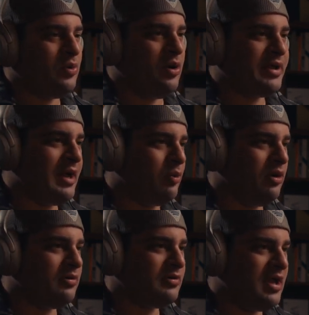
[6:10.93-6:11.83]
Okay,
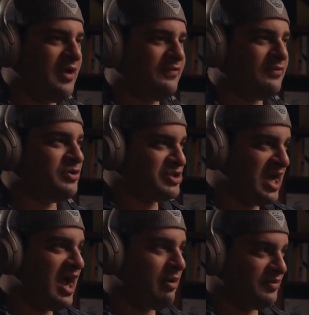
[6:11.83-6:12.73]
well, if just
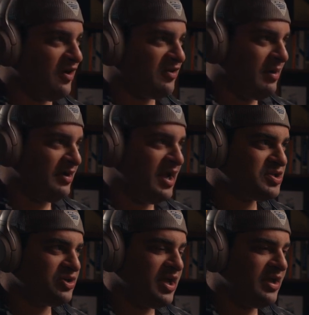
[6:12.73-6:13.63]
kind of how we talked about
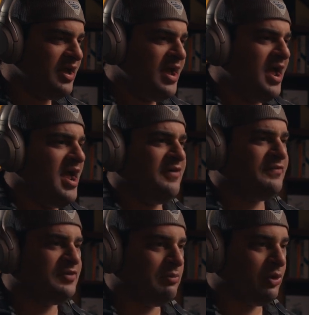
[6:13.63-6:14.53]
yesterday,
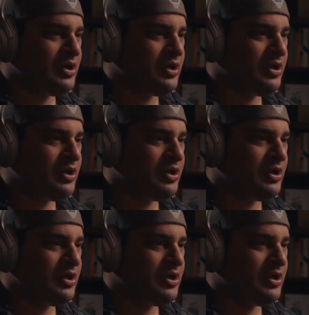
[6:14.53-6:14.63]
if your